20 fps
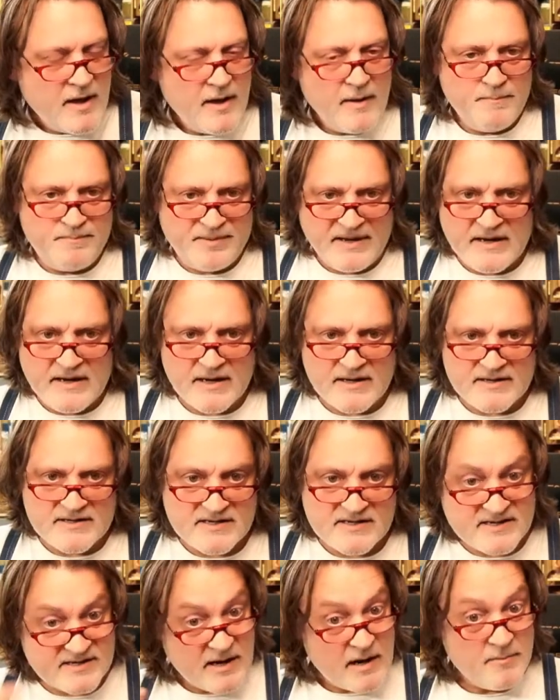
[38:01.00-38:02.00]
because
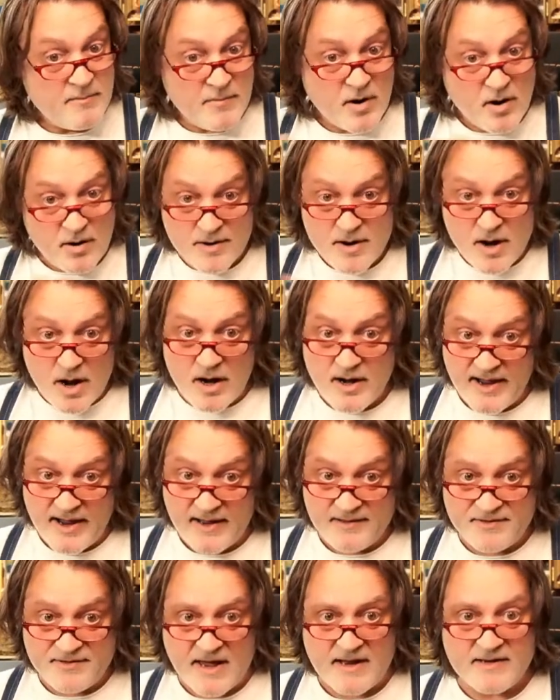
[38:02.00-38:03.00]
some are not
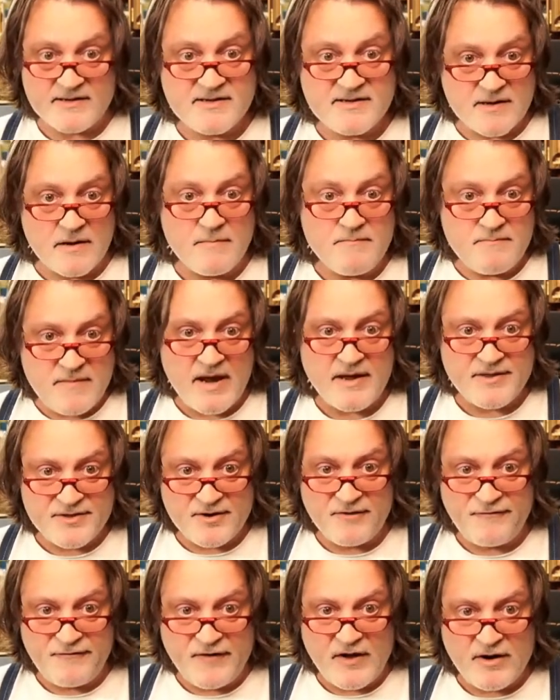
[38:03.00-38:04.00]
like that. Some make their
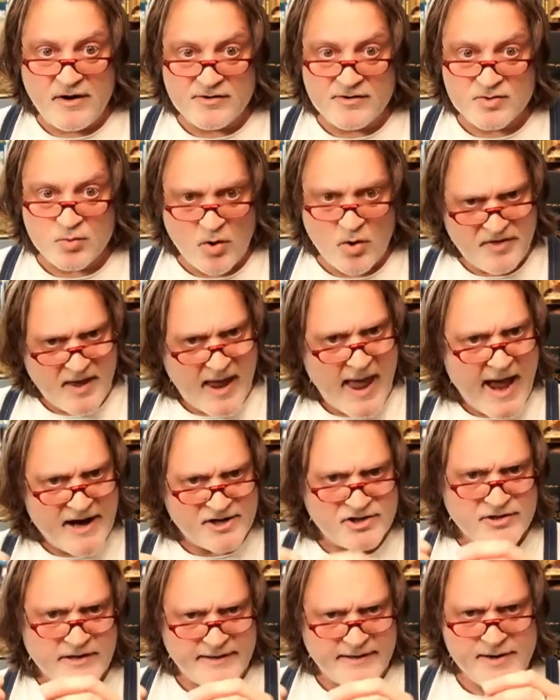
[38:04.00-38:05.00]
figures where they
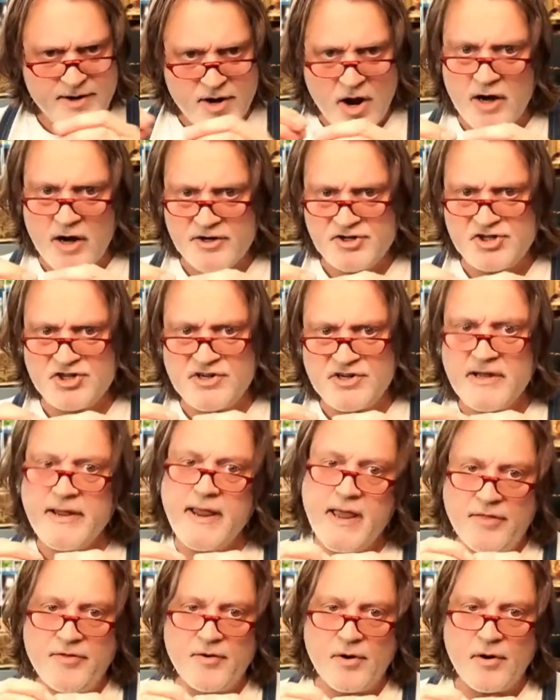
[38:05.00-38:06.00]
actually notch
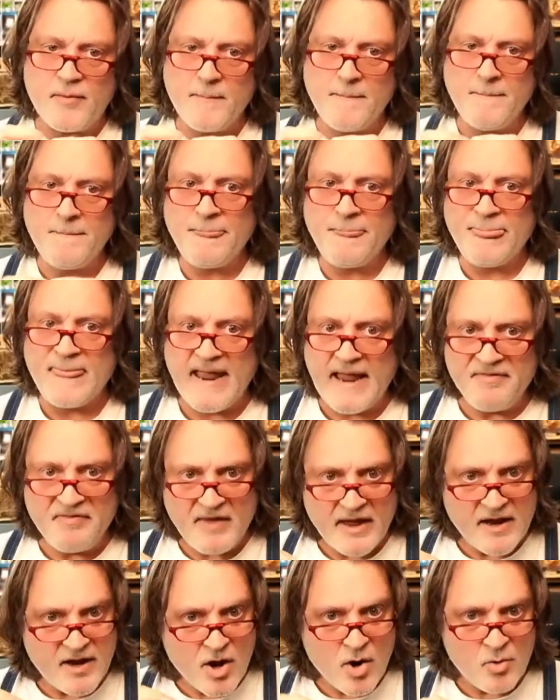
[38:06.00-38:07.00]
together and
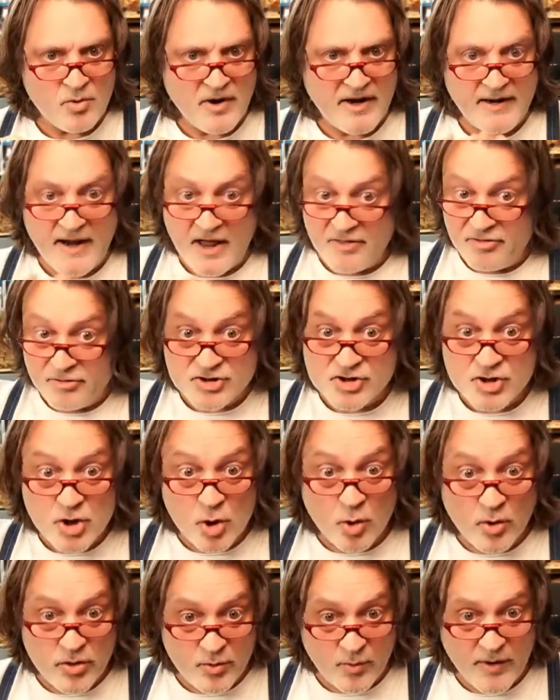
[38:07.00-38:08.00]
they go in and there's
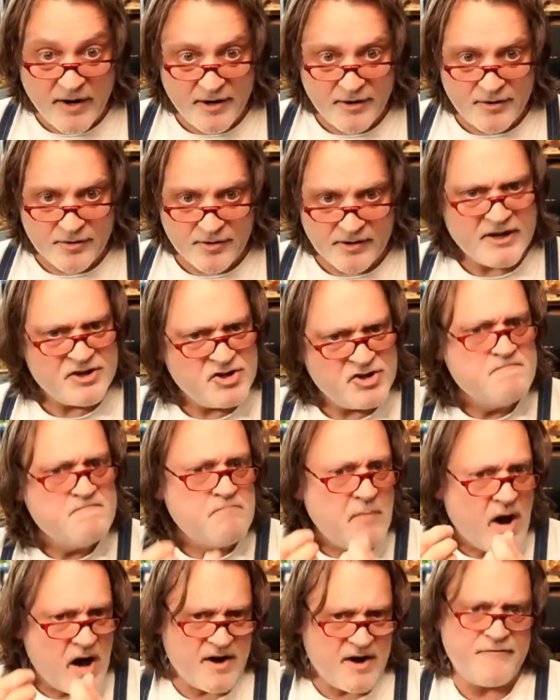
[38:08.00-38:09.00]
no other way to do it unless you
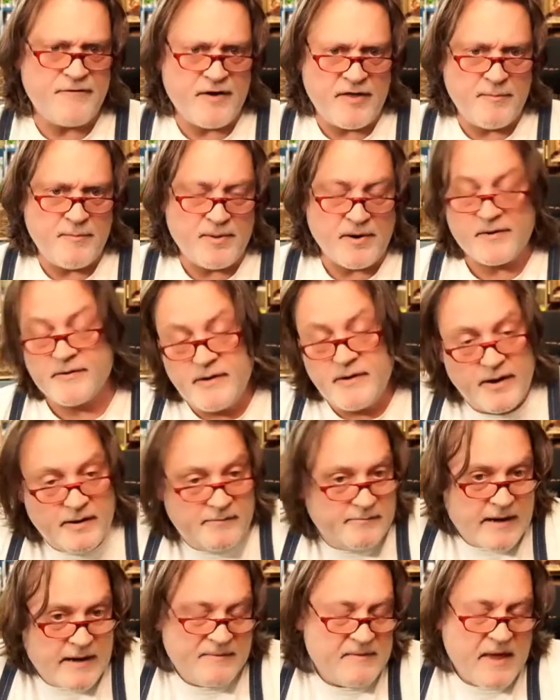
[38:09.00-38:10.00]
modify the part. And,
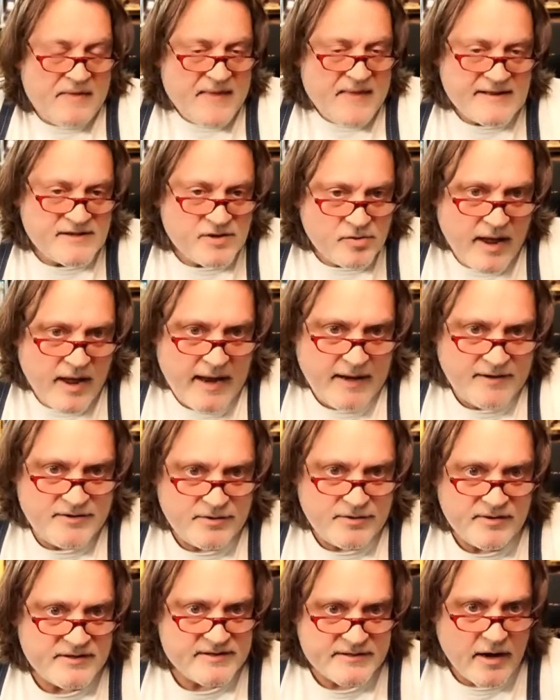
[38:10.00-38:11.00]
and, and that's okay too.
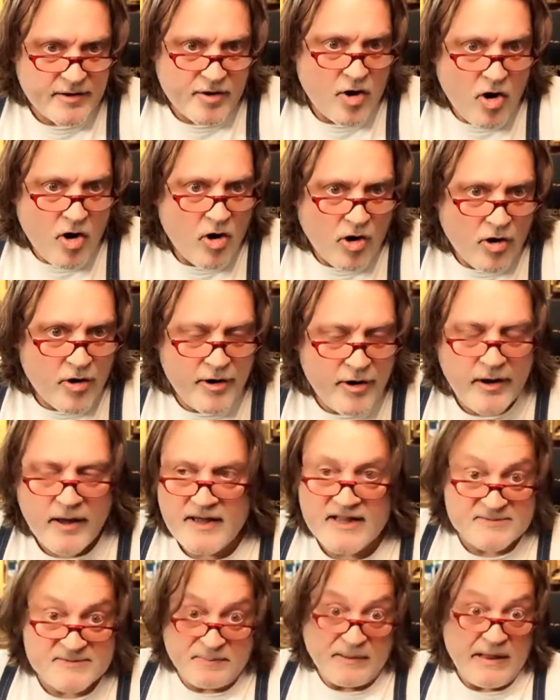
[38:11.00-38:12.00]
It's not hard.
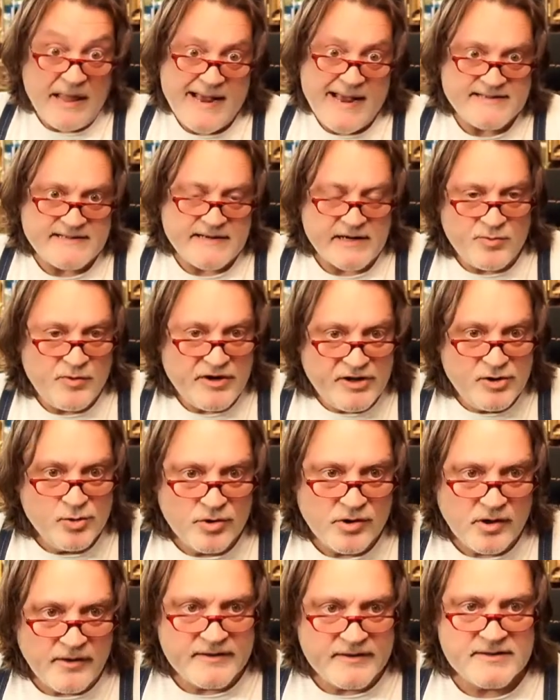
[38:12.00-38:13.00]
It's plastic. We do it
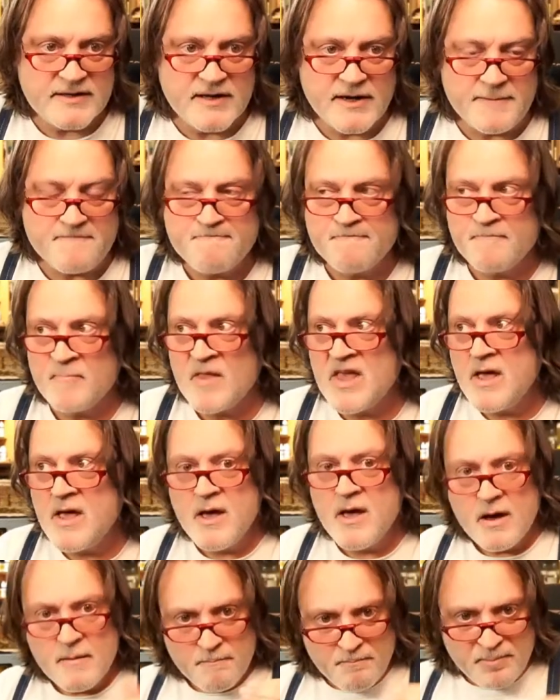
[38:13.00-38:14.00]
all the time.
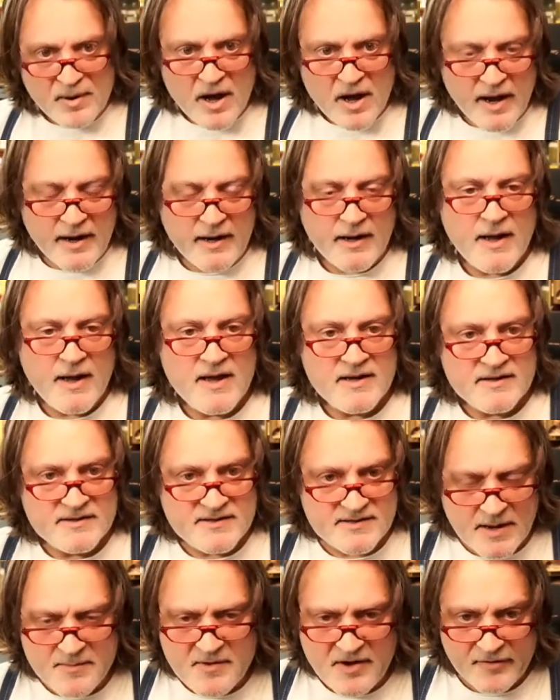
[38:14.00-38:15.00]
But
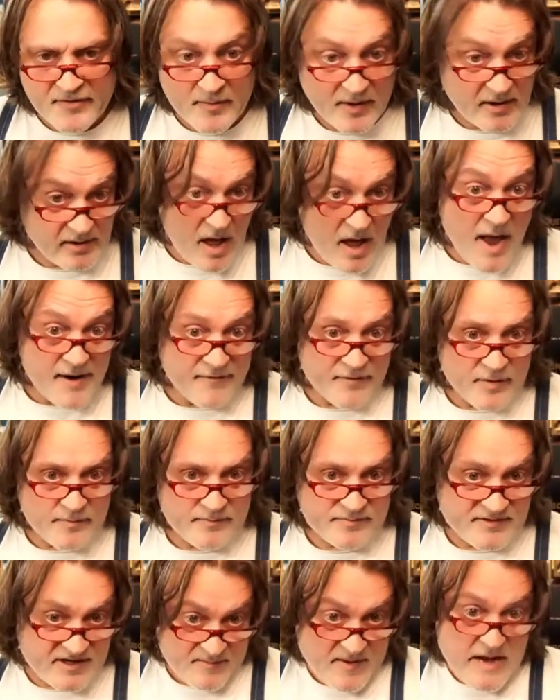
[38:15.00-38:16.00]
some of them, a lot of them,
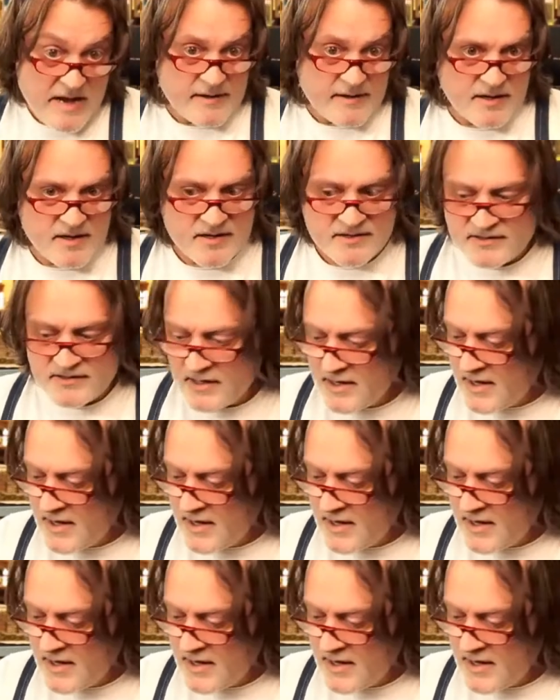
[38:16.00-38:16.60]
to me it does,